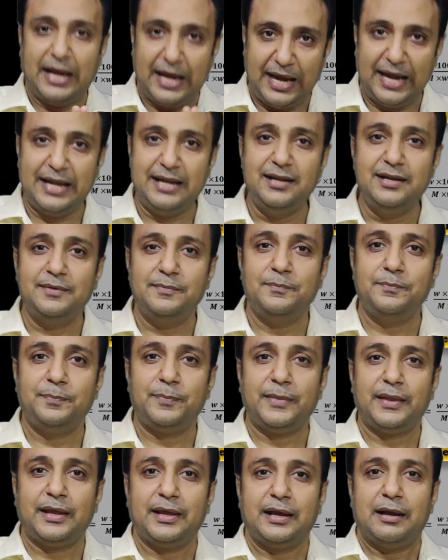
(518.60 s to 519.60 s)
and
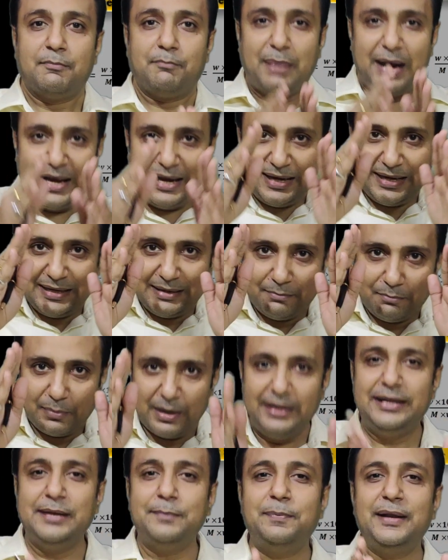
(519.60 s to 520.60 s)
by
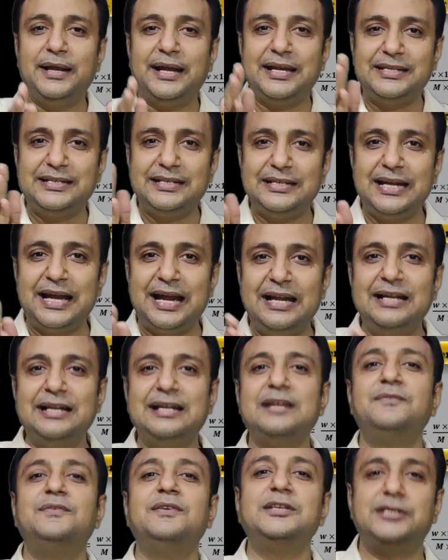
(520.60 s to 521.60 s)
multiplication and
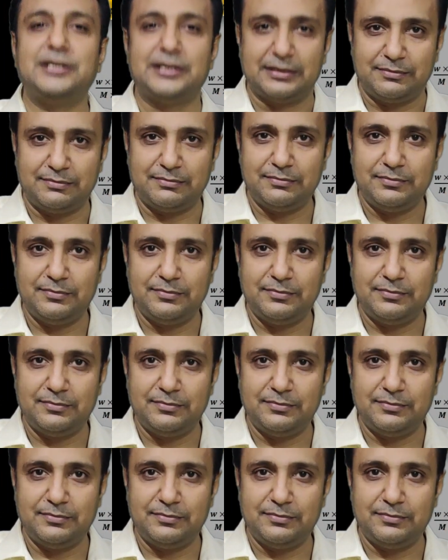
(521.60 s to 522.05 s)
division,